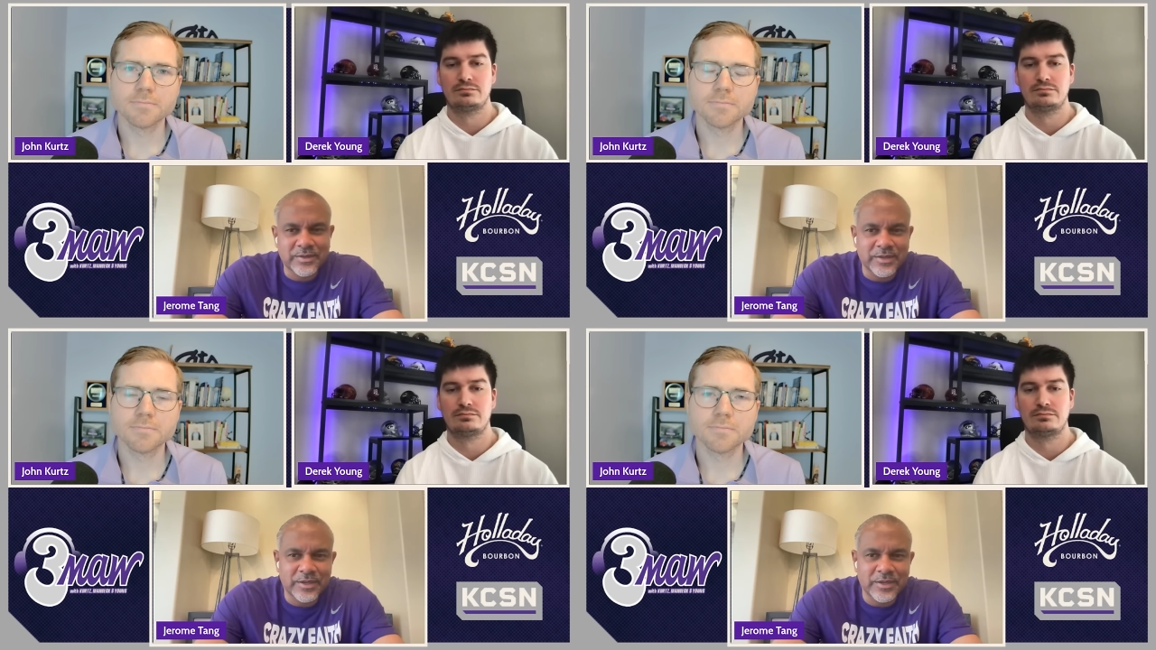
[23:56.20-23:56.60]

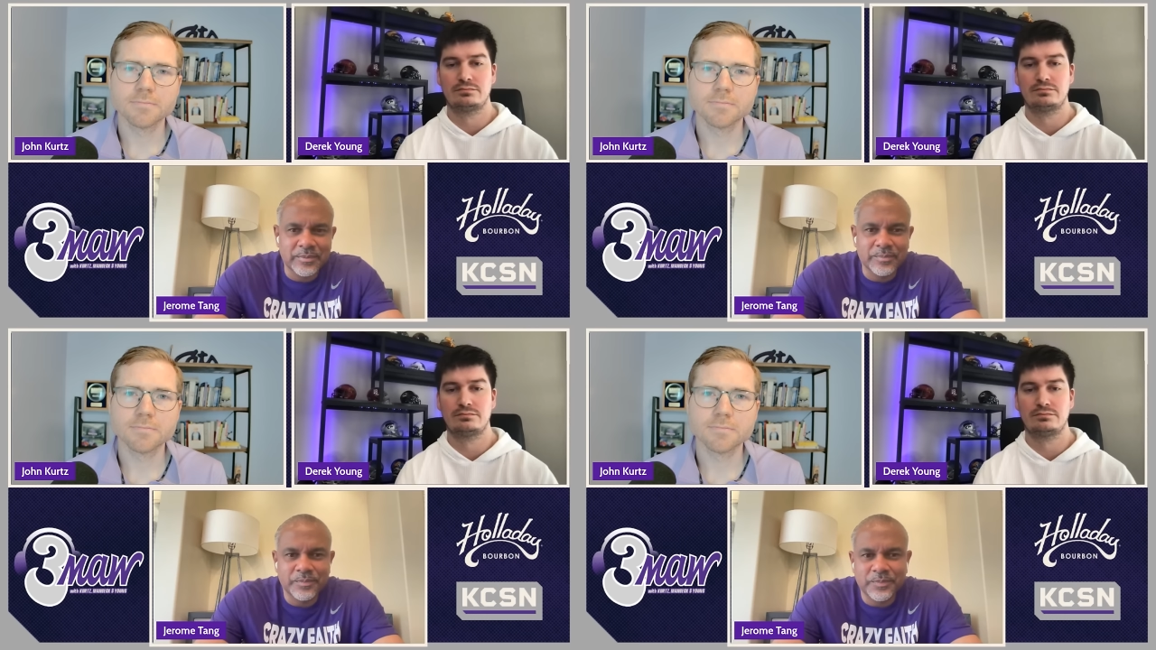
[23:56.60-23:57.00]

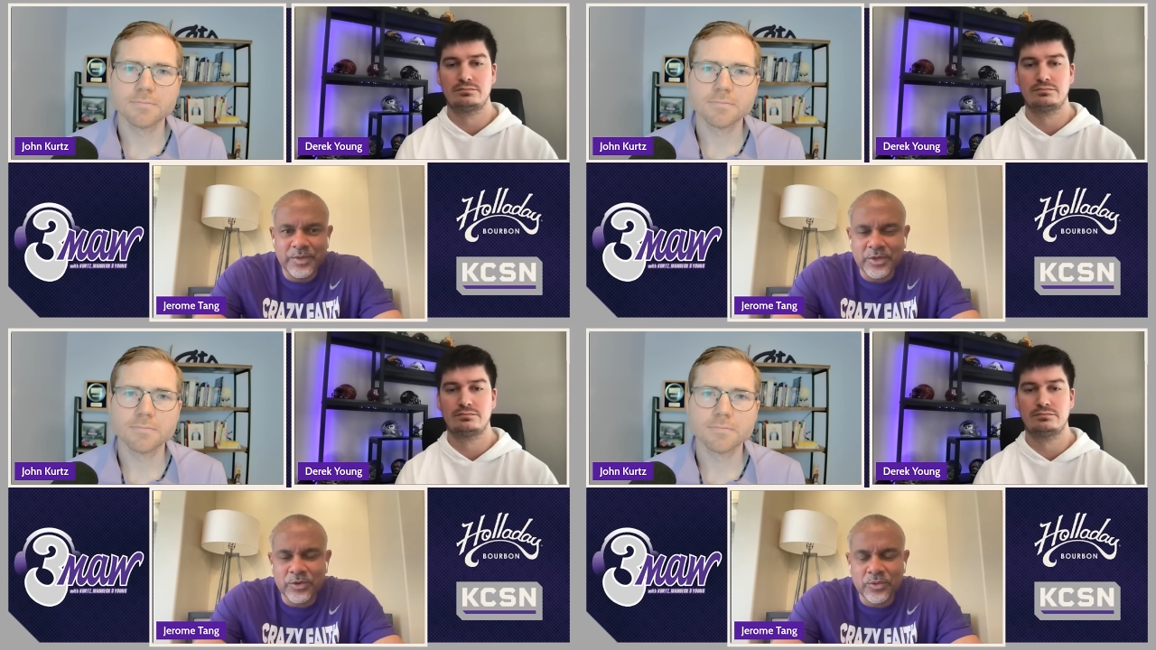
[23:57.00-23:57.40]
Speaker 1: um,
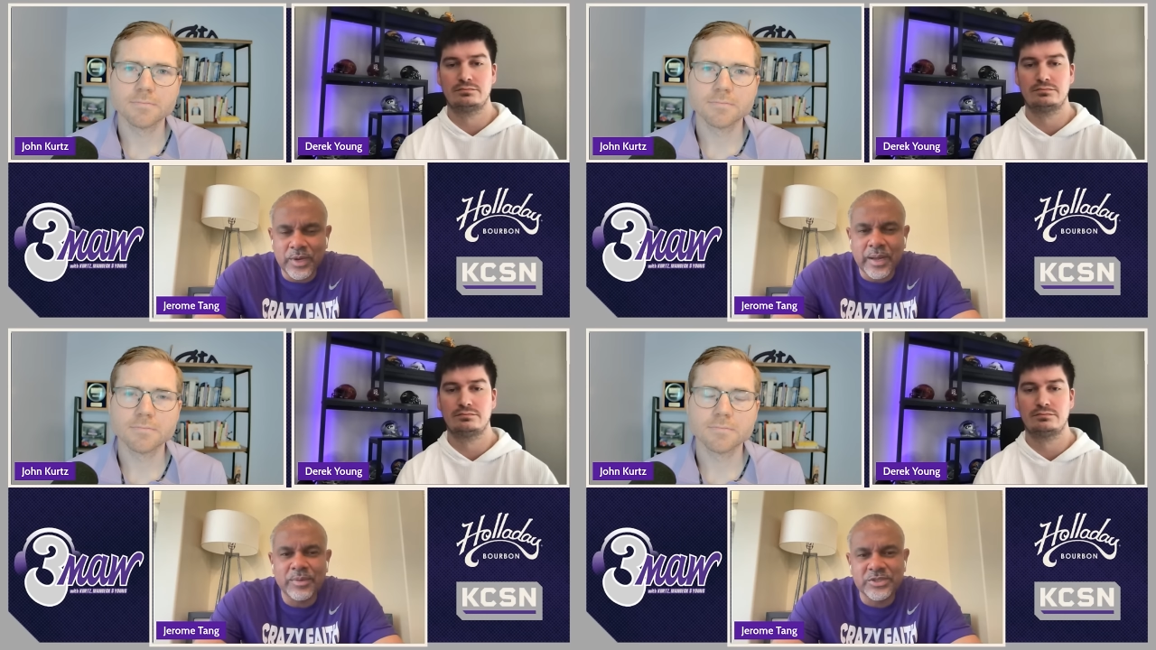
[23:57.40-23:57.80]
you know
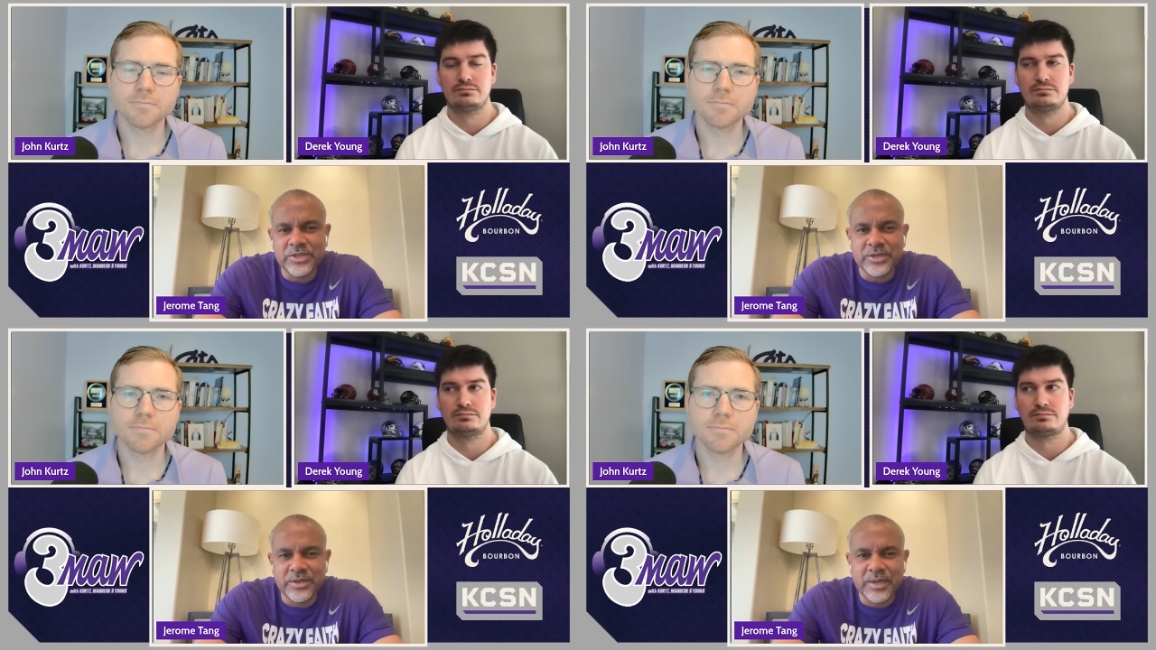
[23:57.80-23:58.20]
how much
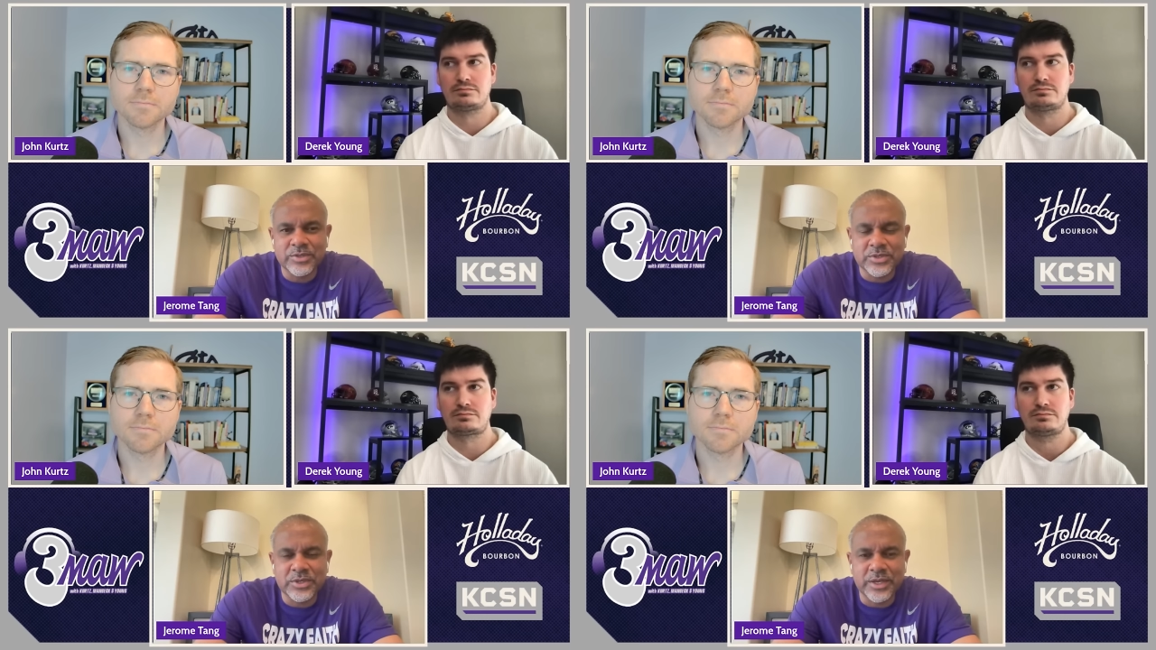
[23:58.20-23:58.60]
it how
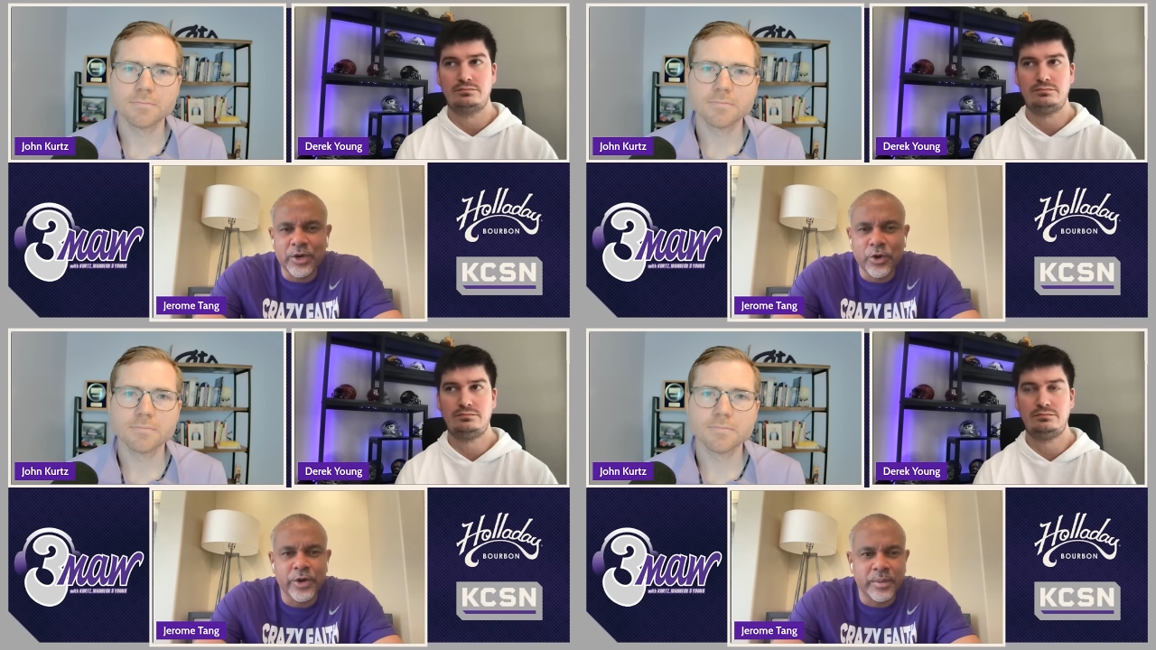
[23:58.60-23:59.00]
much it, it
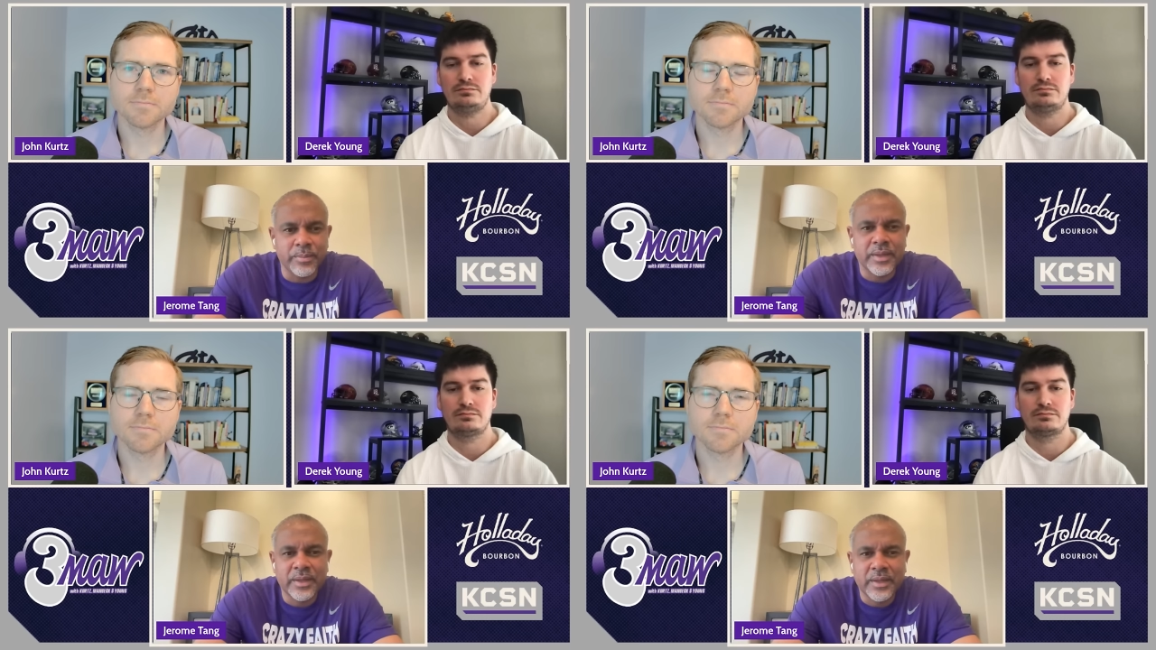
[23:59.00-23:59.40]
hurt him.
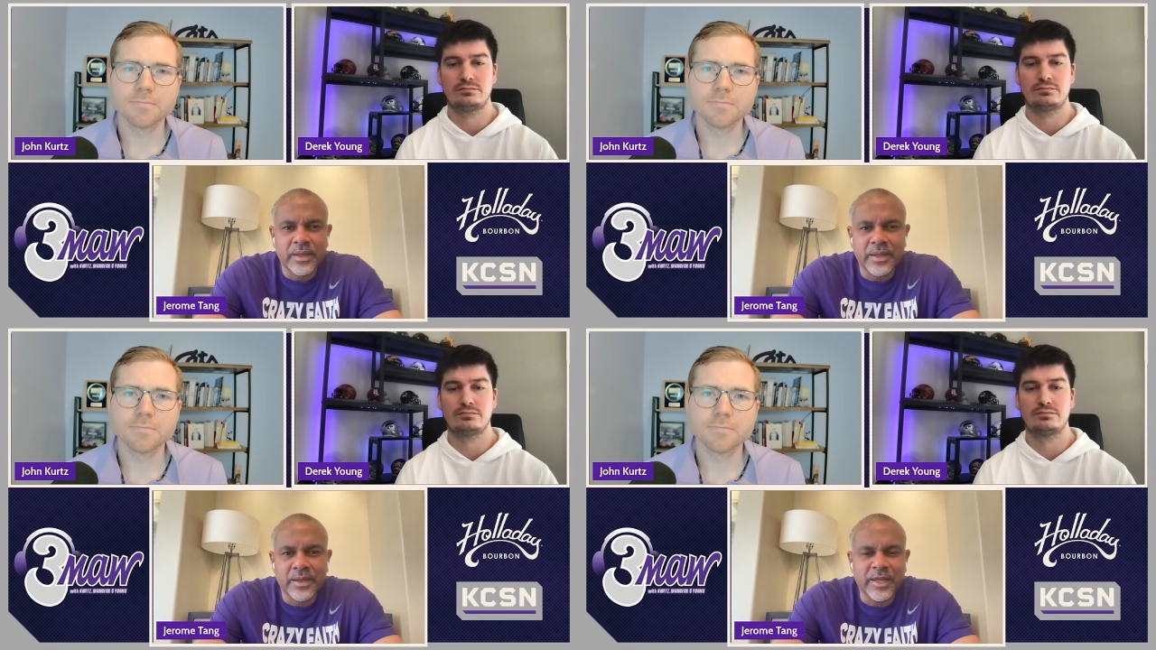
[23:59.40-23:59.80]

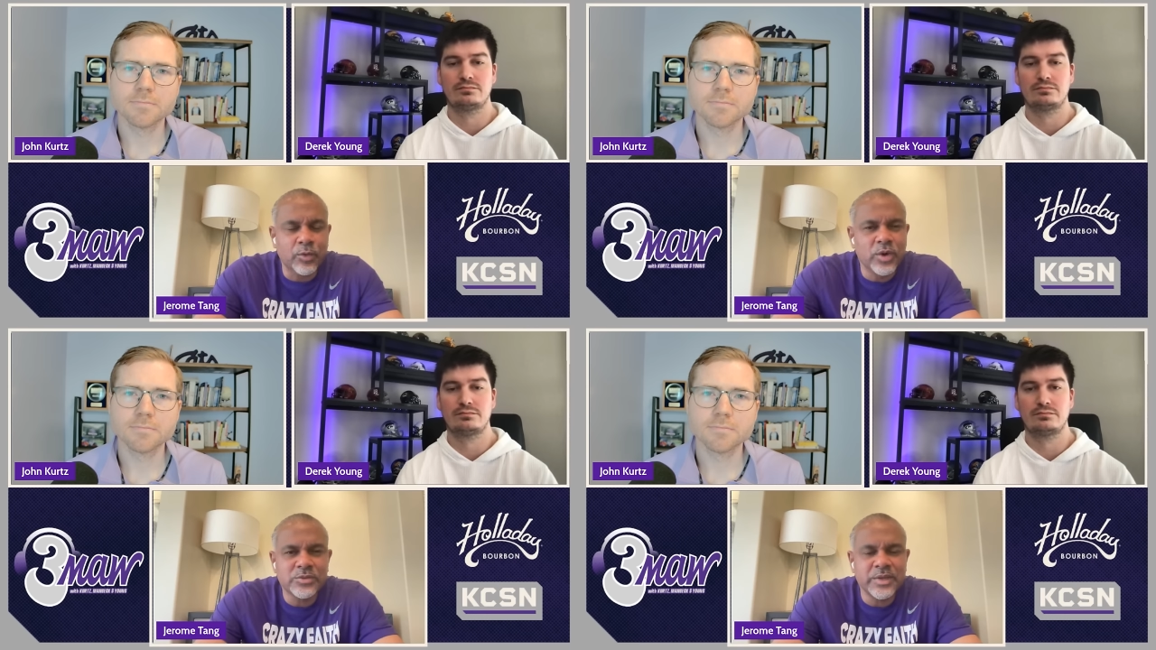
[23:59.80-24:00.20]
And it
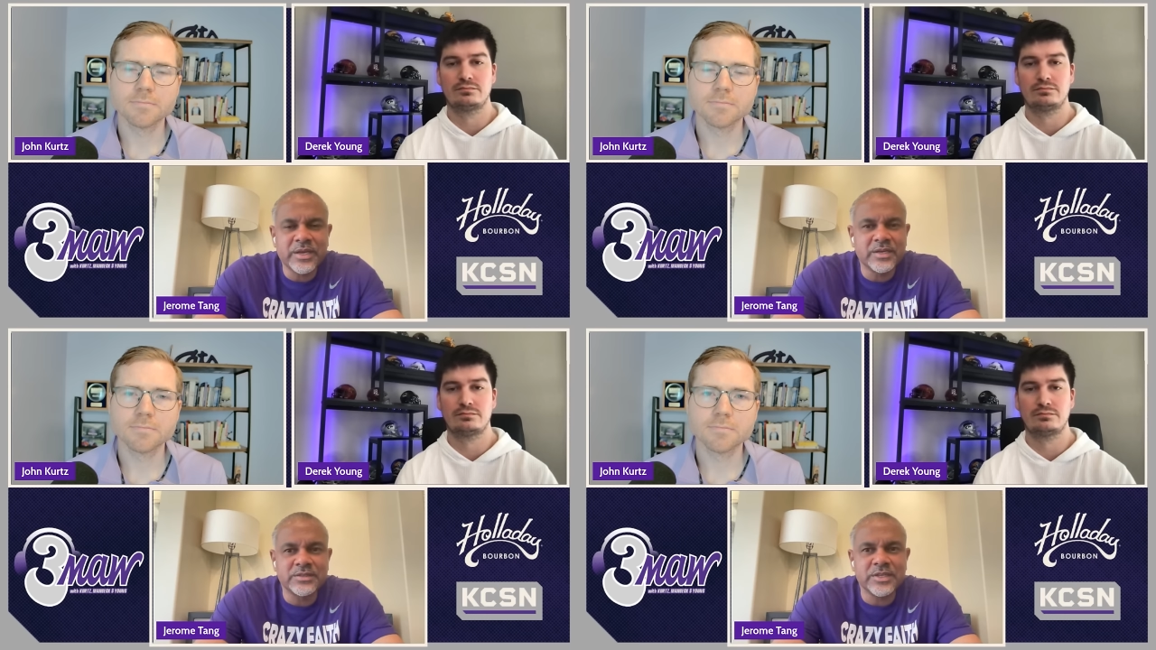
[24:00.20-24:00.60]
wasn't
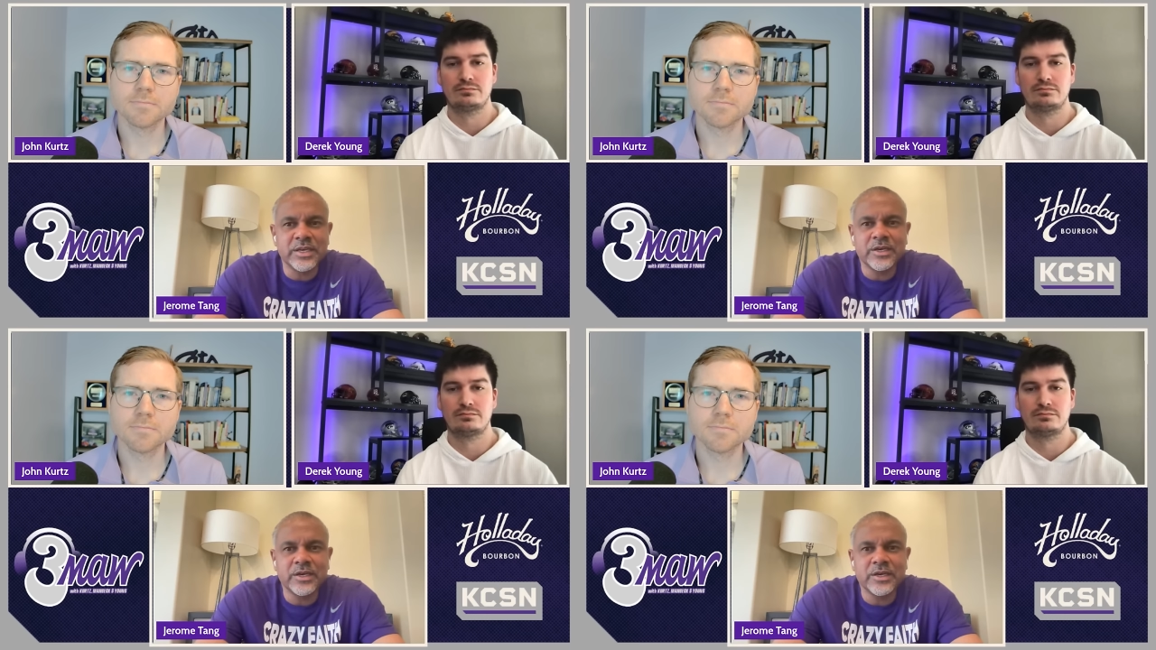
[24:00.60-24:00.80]
because he